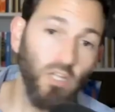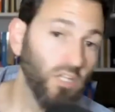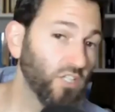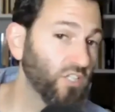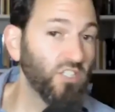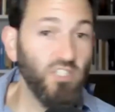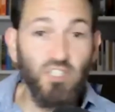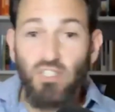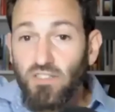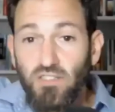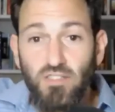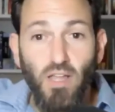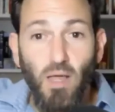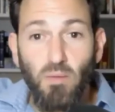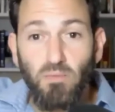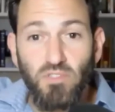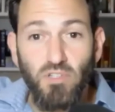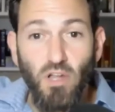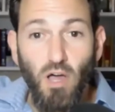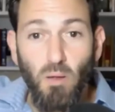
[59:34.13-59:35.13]
She
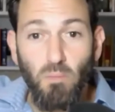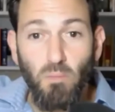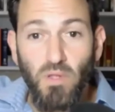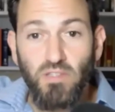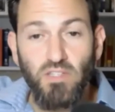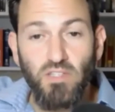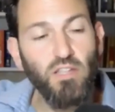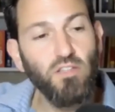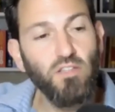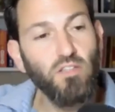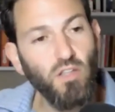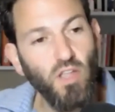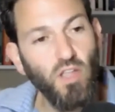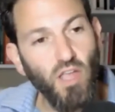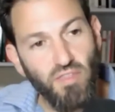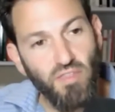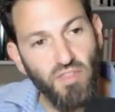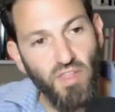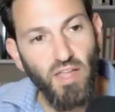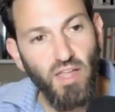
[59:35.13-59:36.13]
steps up, and
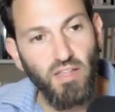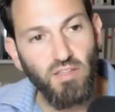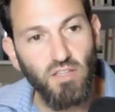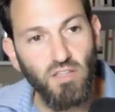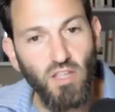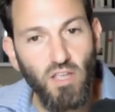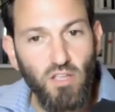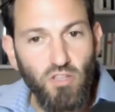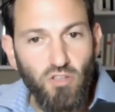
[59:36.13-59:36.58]
then